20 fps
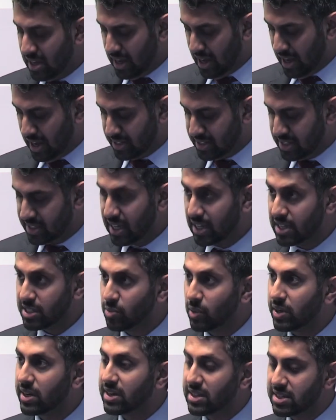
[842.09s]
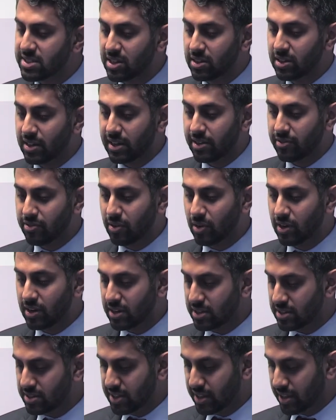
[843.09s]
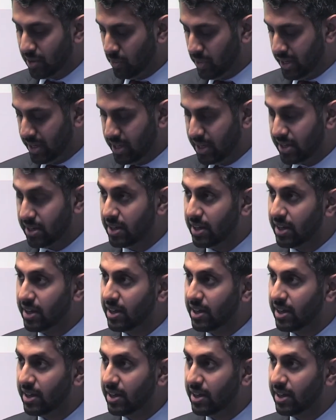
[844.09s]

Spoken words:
to tell us what it is you're looking for so that we can